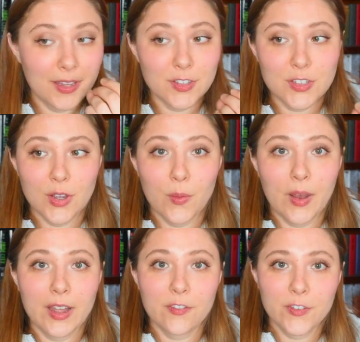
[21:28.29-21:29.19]
And
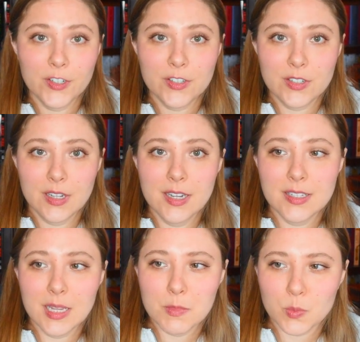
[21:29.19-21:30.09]
so at first he
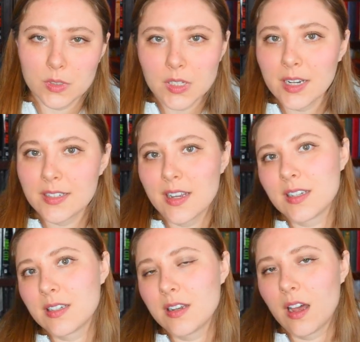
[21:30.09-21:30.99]
seems
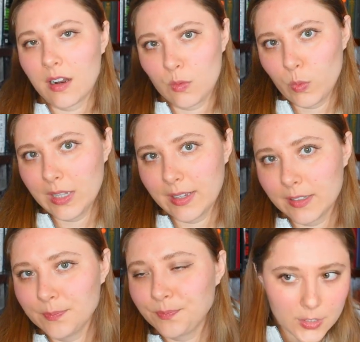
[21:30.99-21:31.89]
reluctant, not unwilling.